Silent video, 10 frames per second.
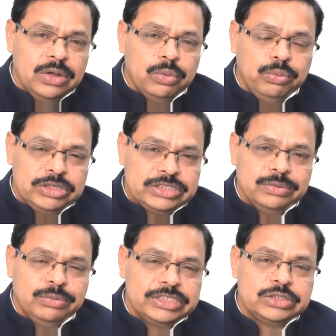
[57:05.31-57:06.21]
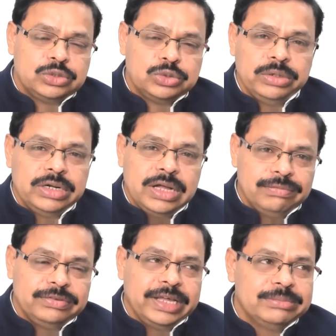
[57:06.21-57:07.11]
which is
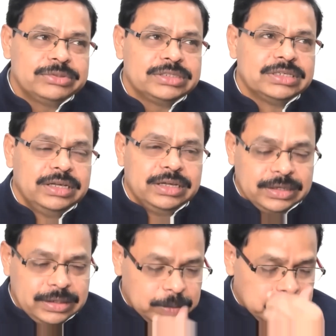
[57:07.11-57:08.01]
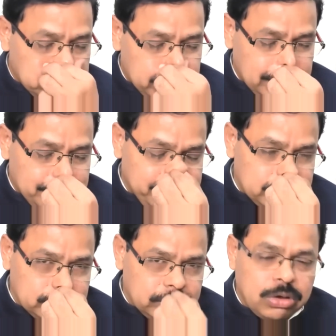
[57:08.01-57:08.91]
2.5 times
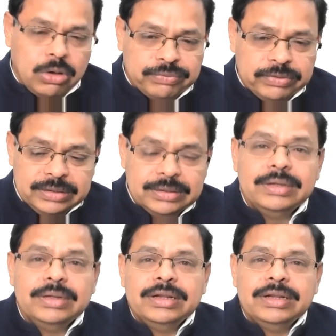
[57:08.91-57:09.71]
compared to the coffee.